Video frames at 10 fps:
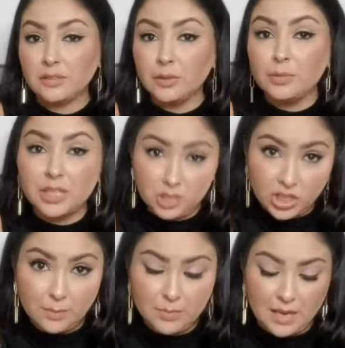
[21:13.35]
giving me a
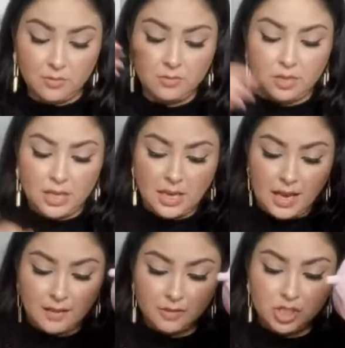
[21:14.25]
shape now. Okay? I
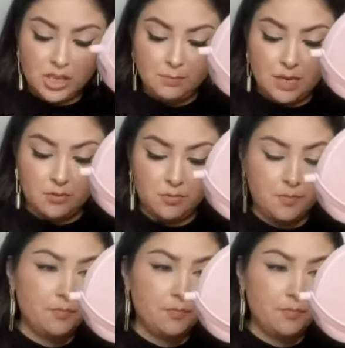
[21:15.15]
have a shape now.